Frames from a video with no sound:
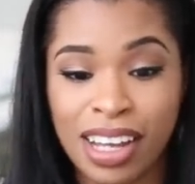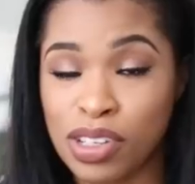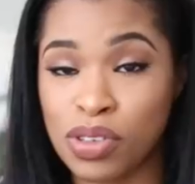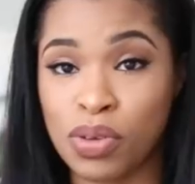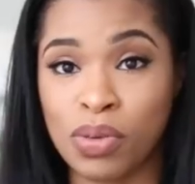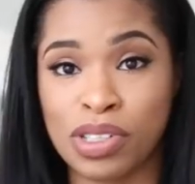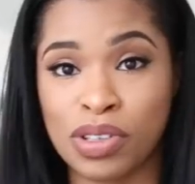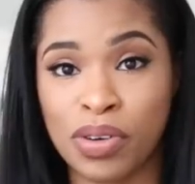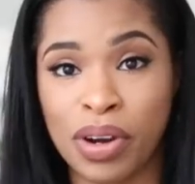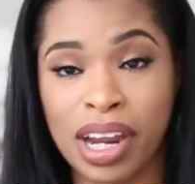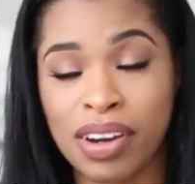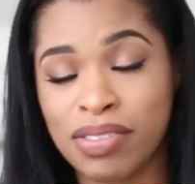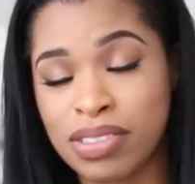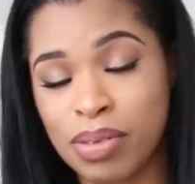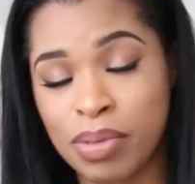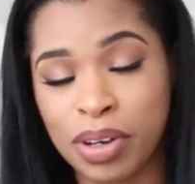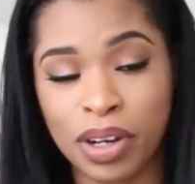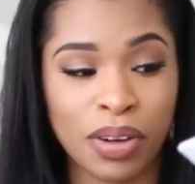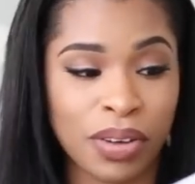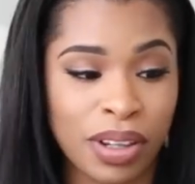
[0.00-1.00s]
It's always great. Every
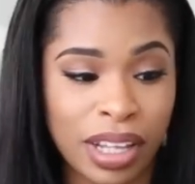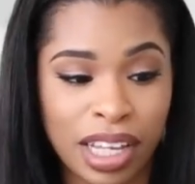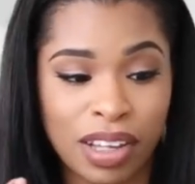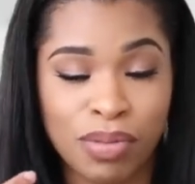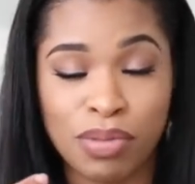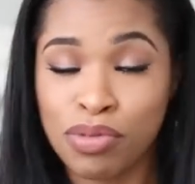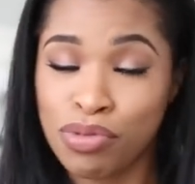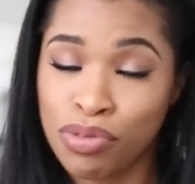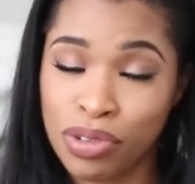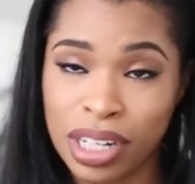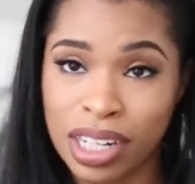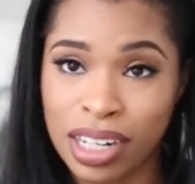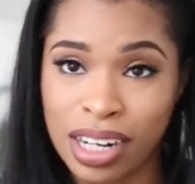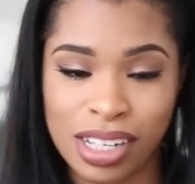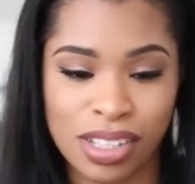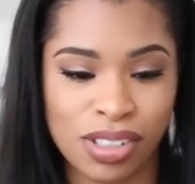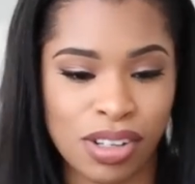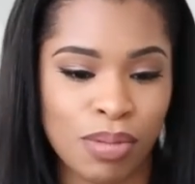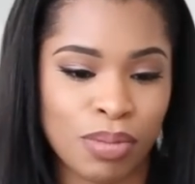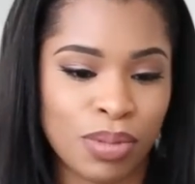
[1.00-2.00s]
time I go, they give me really
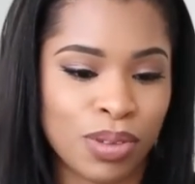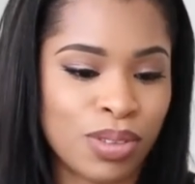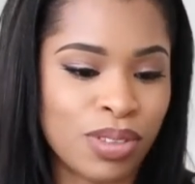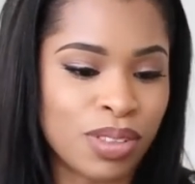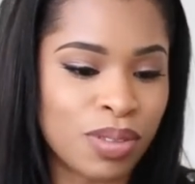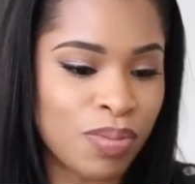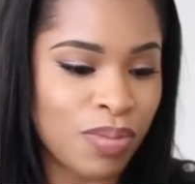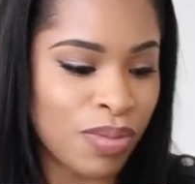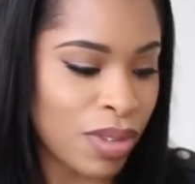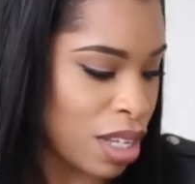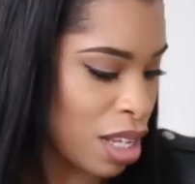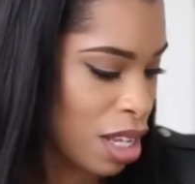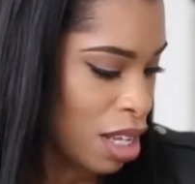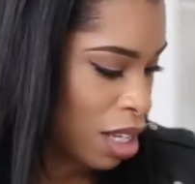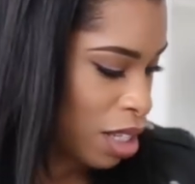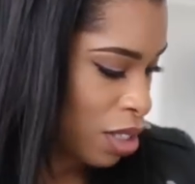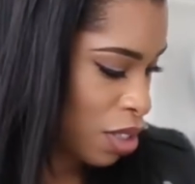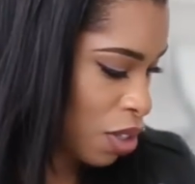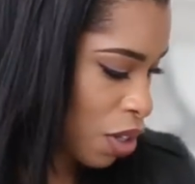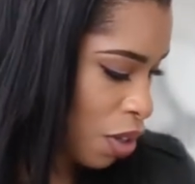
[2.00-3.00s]
nice samples.
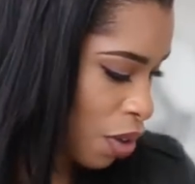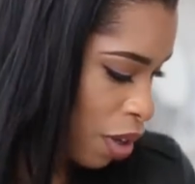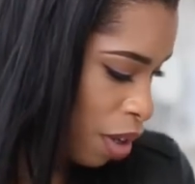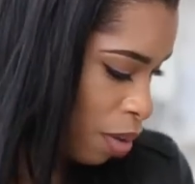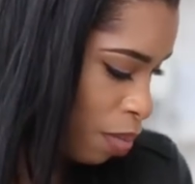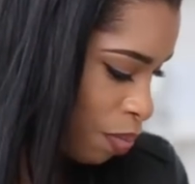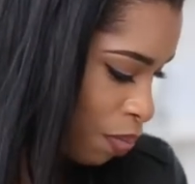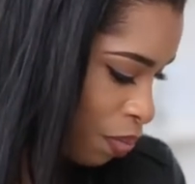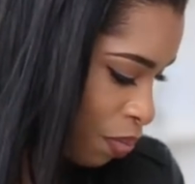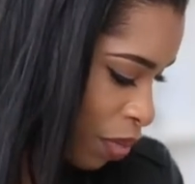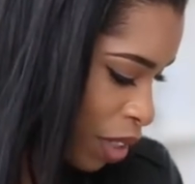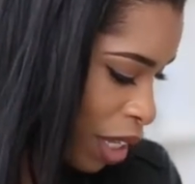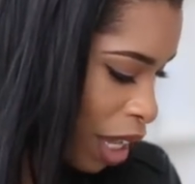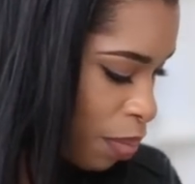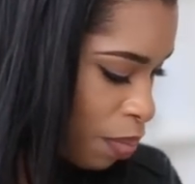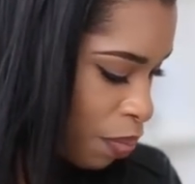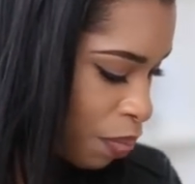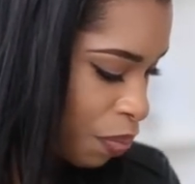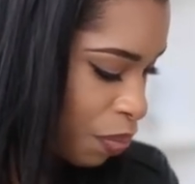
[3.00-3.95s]
So um, yeah.